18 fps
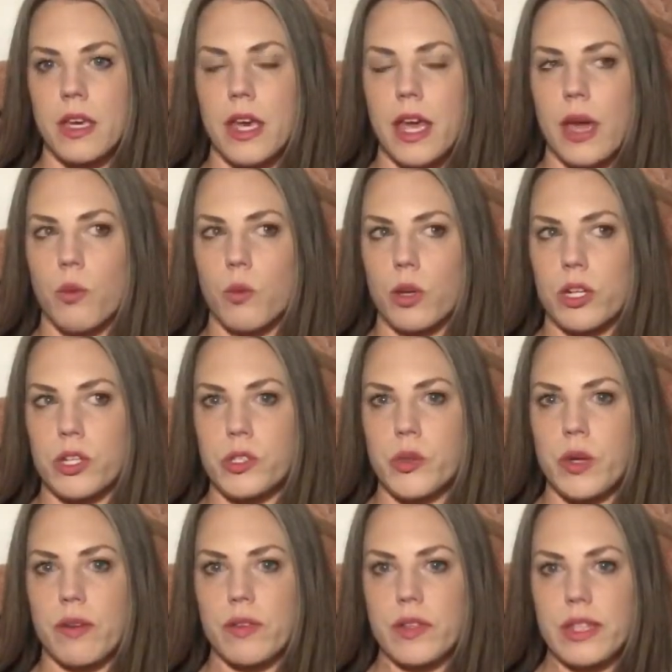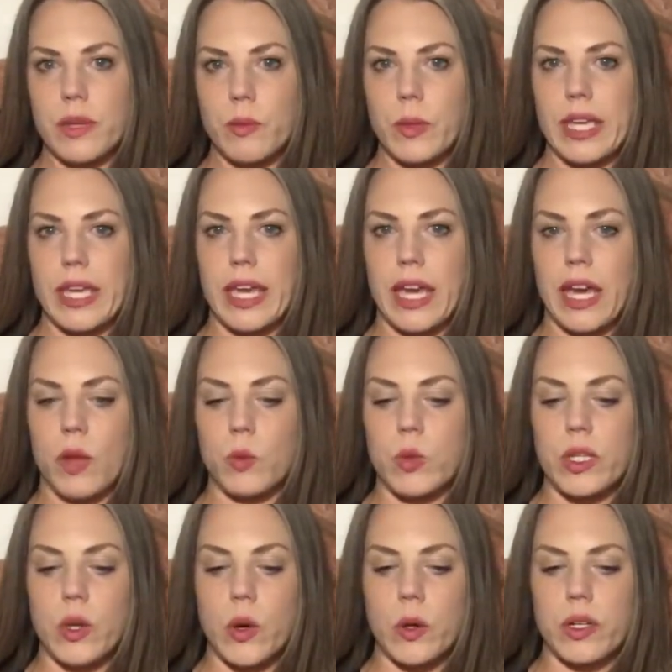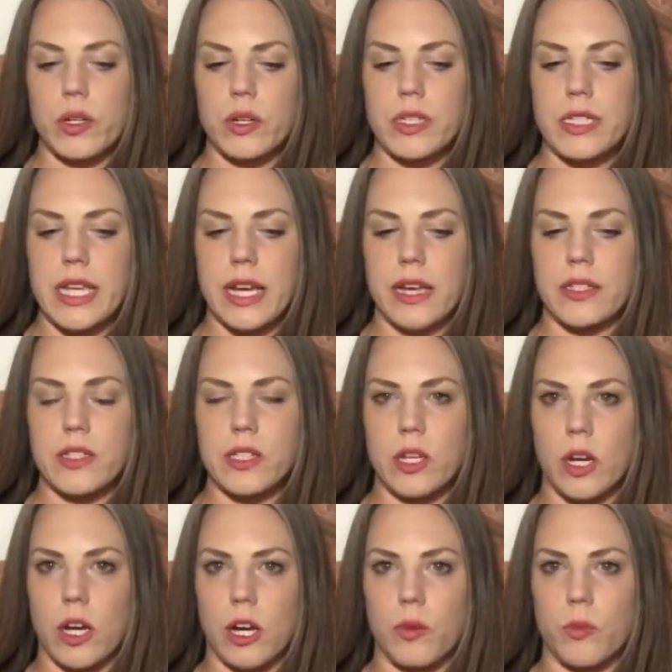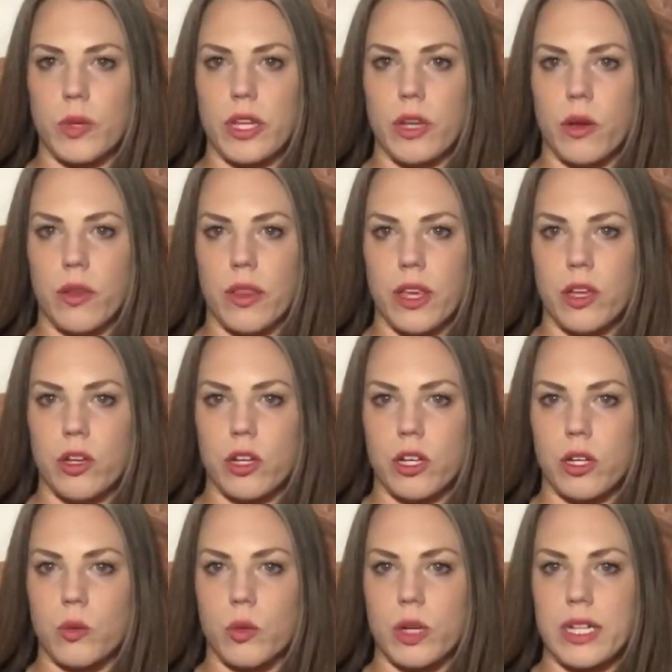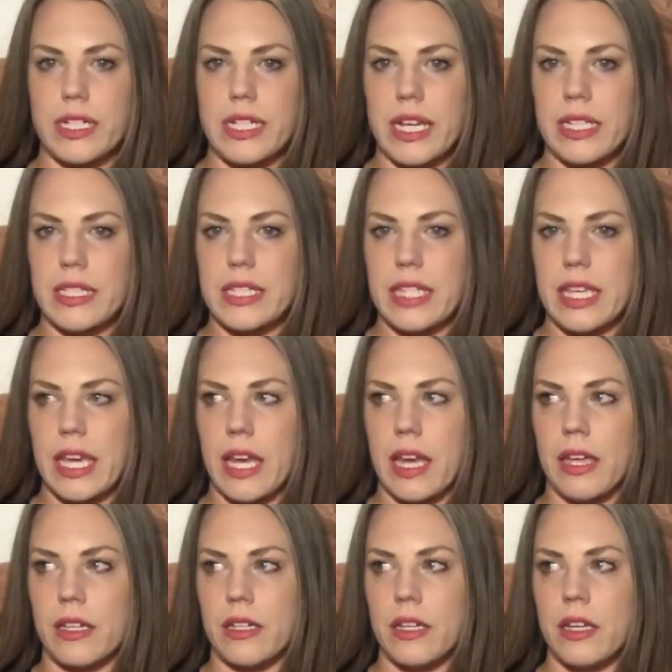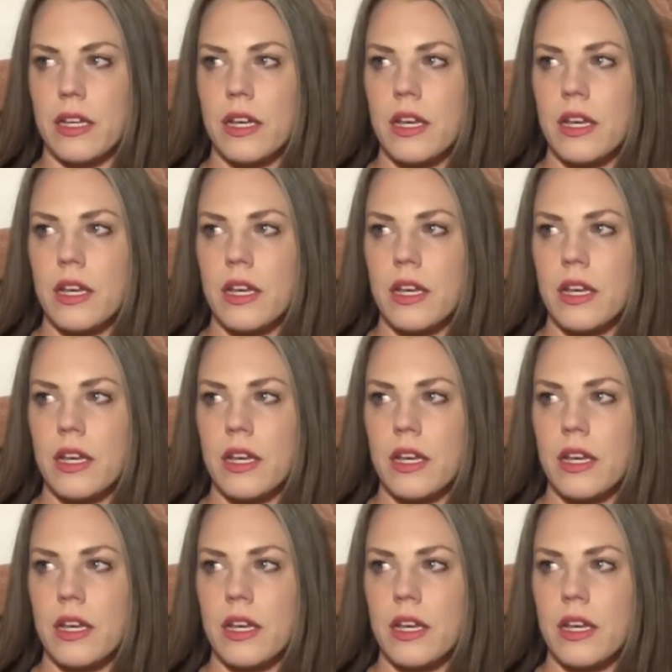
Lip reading: And we're going to do everything we can. We know you're a dancer, and we know that you're going to want to dance again.